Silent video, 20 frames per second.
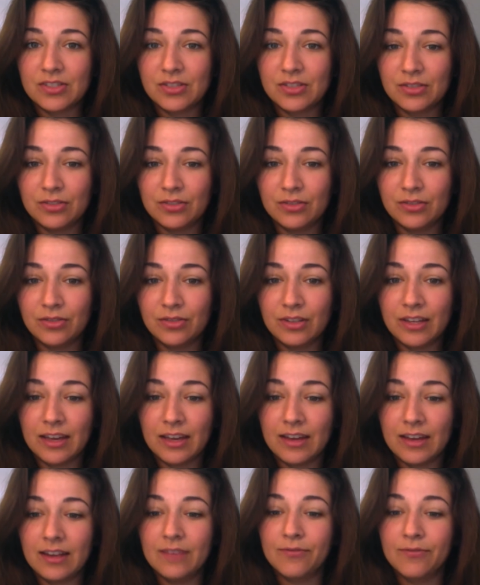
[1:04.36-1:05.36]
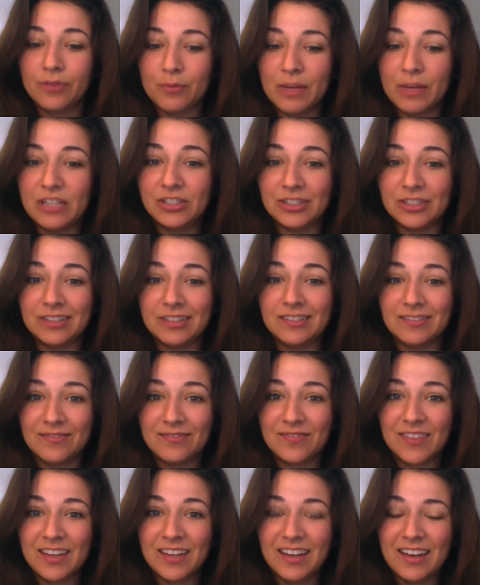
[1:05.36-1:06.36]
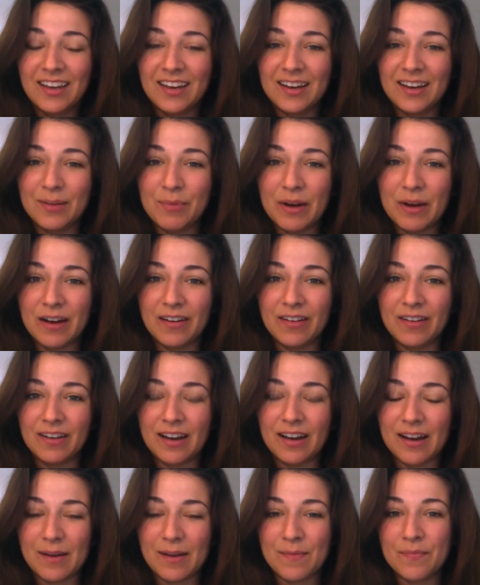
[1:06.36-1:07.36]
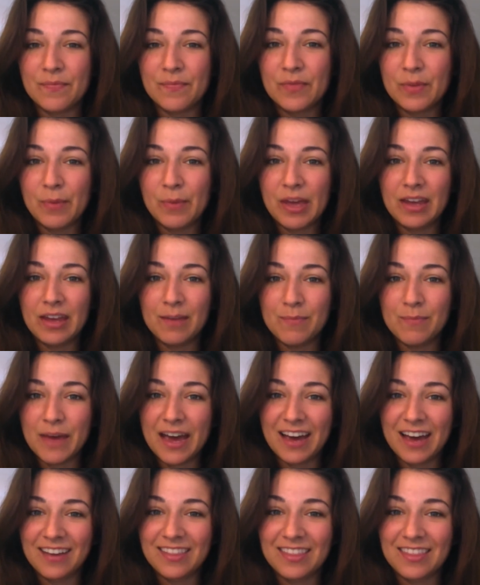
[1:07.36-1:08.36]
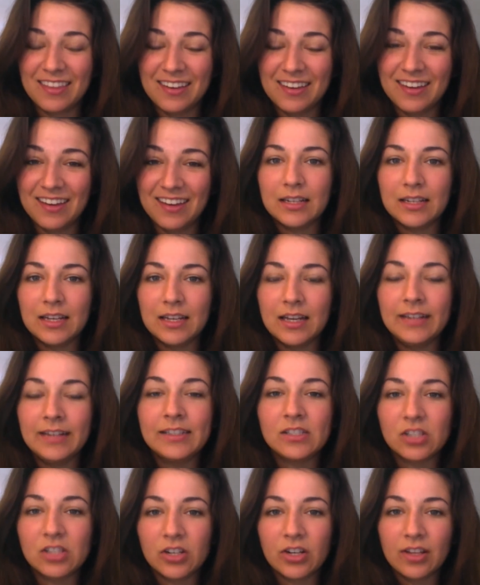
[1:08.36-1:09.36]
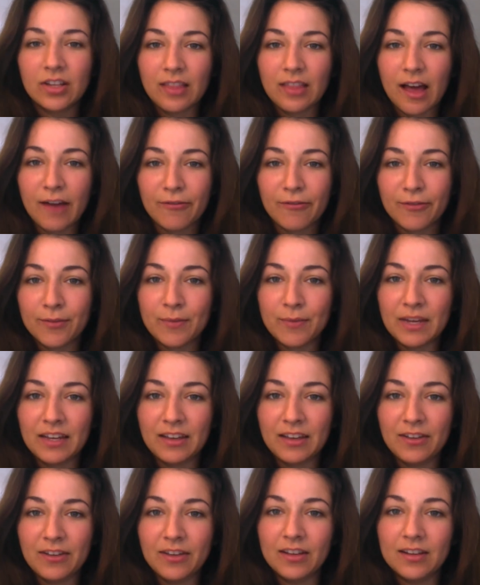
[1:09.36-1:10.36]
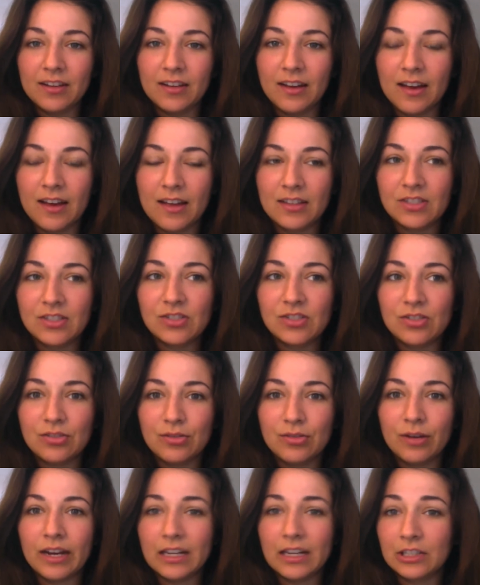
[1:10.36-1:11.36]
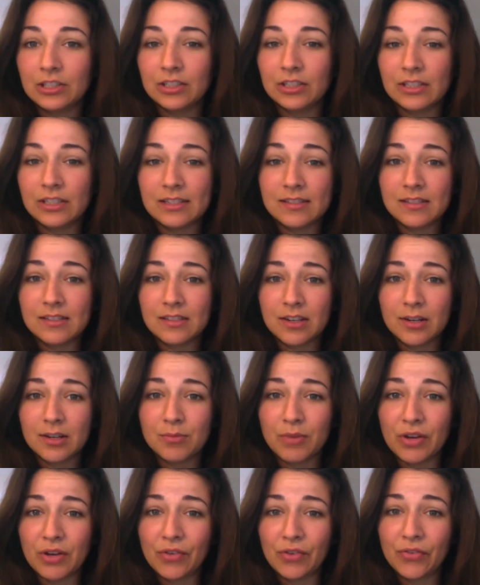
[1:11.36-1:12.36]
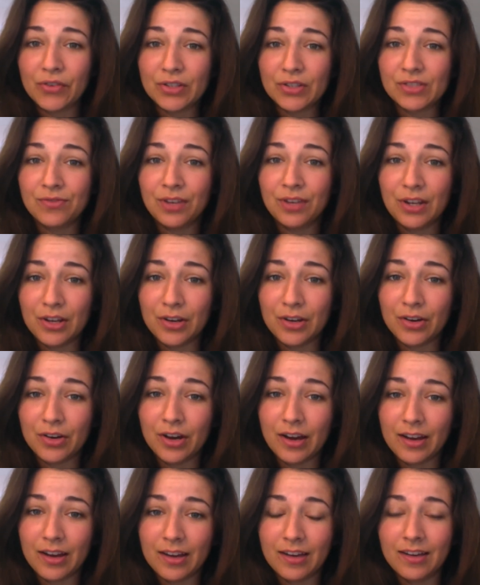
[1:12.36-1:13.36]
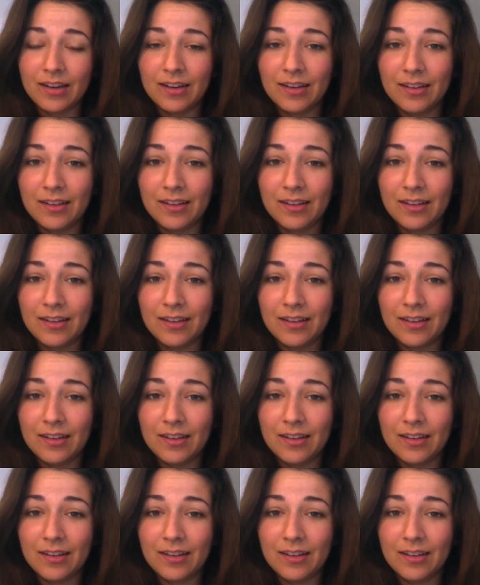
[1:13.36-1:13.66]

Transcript: to get information about um, the pagan path. And it took a lot for me to actually start my first video. I